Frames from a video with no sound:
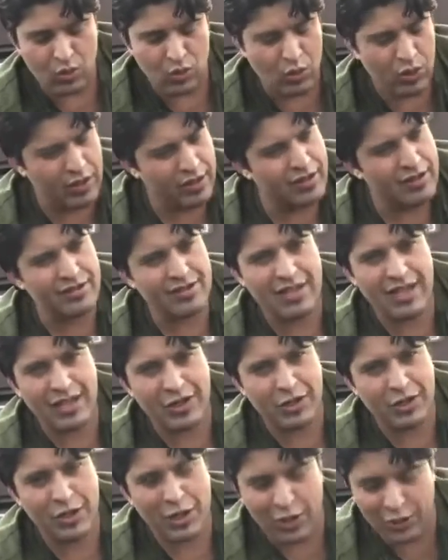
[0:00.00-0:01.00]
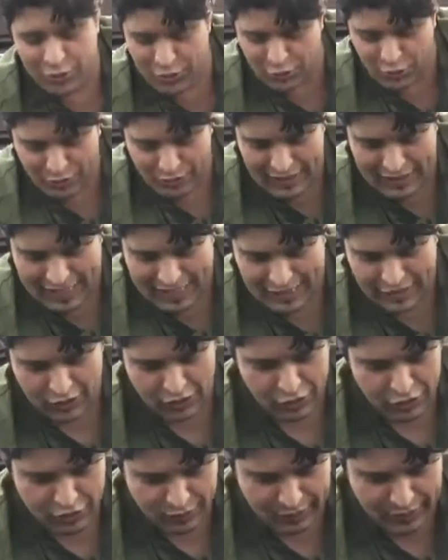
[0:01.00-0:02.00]
What does agriculture mean?
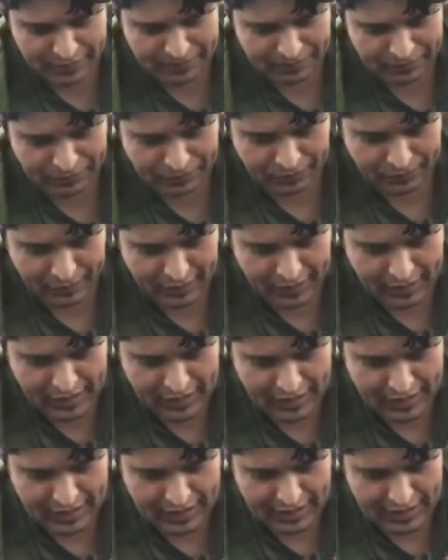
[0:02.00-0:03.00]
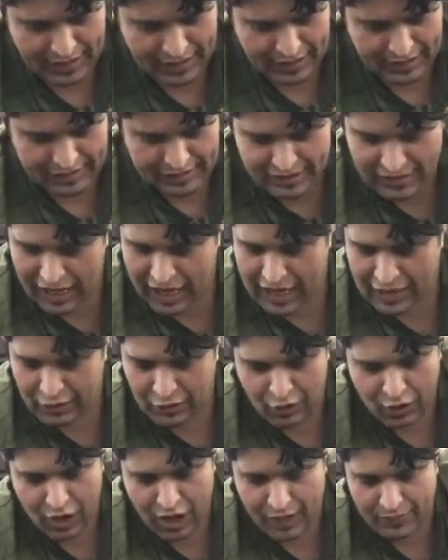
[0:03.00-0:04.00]
Agriculture means soil
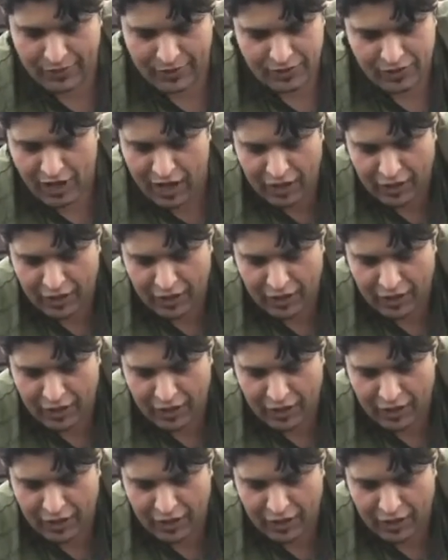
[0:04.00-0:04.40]
crop,